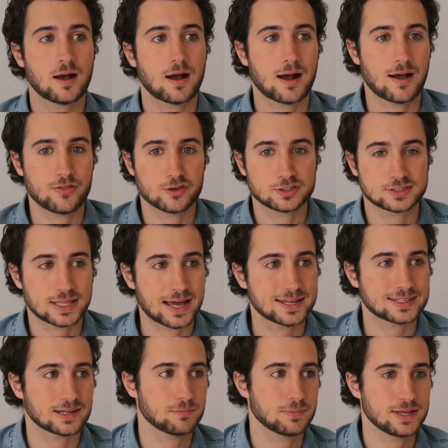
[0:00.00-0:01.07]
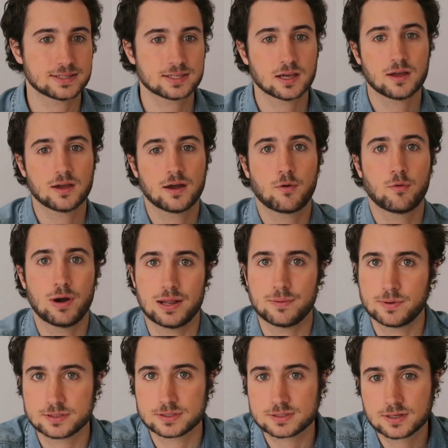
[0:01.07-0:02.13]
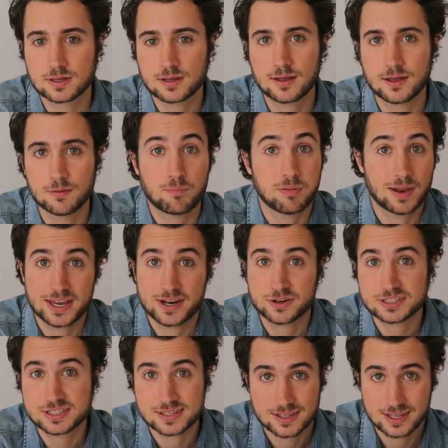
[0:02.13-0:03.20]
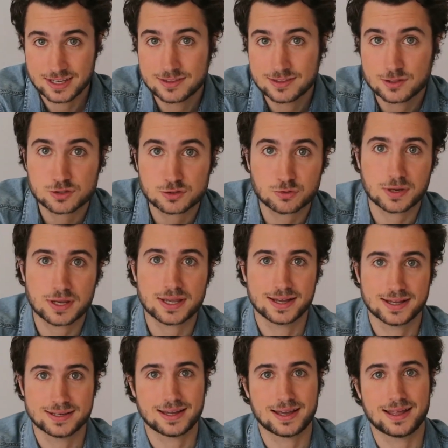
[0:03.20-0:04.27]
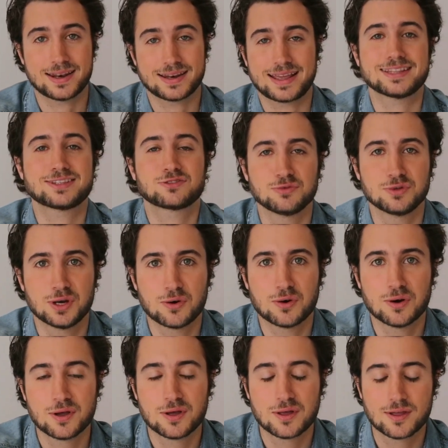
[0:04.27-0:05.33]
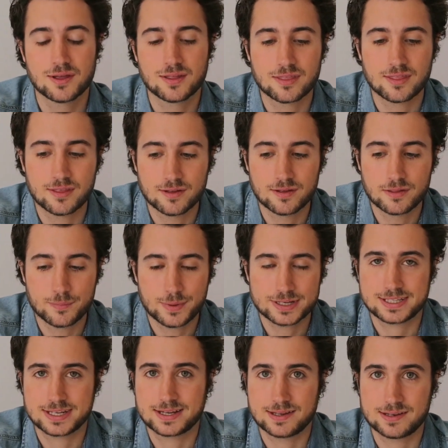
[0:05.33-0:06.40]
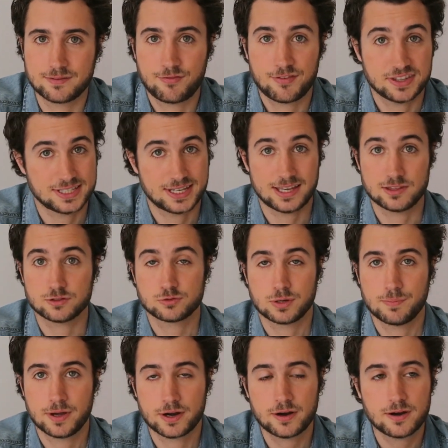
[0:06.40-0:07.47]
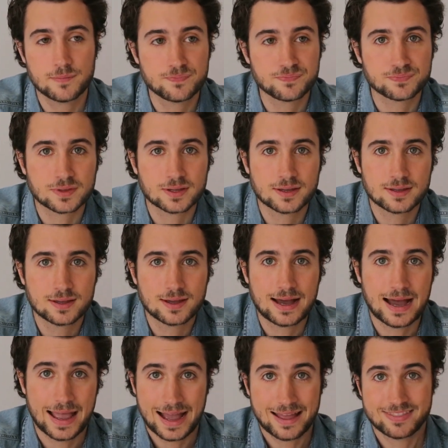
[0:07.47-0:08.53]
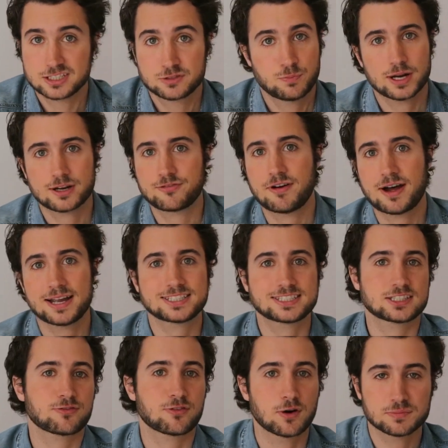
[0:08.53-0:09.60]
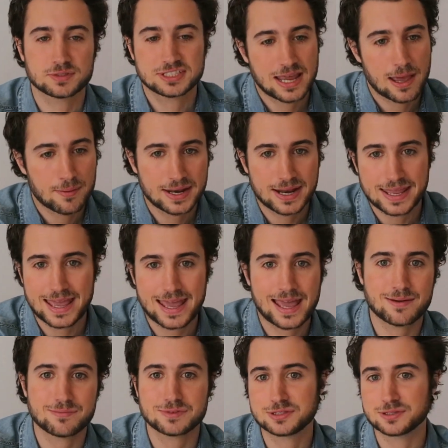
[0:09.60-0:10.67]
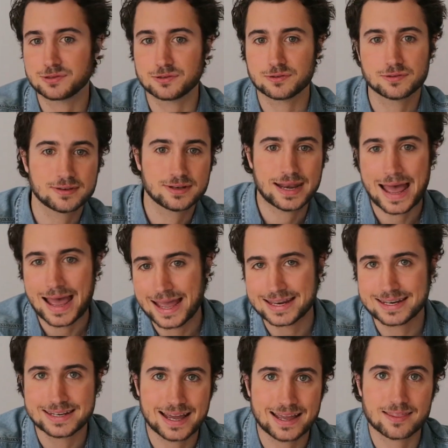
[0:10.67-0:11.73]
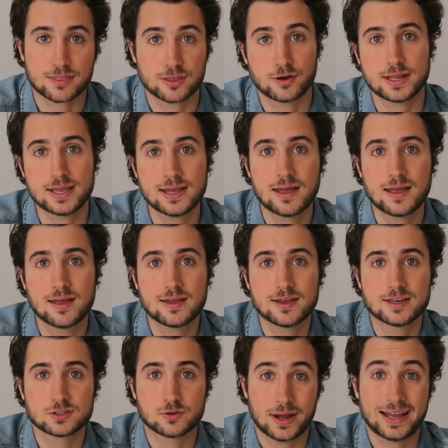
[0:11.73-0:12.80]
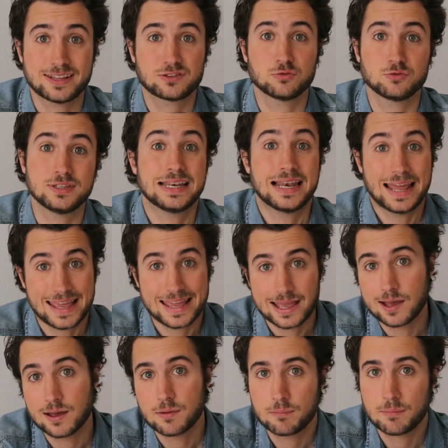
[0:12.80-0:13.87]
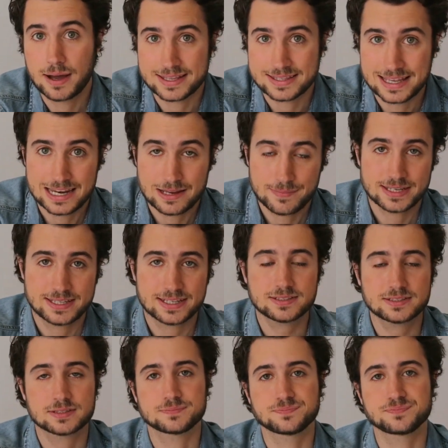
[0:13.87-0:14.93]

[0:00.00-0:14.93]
understand and meet relevant players in the industry and get to know the Mexican fintech industry better. I had these breakfasts from 7 a.m. till 9:30, so I had to delay my daily meetings.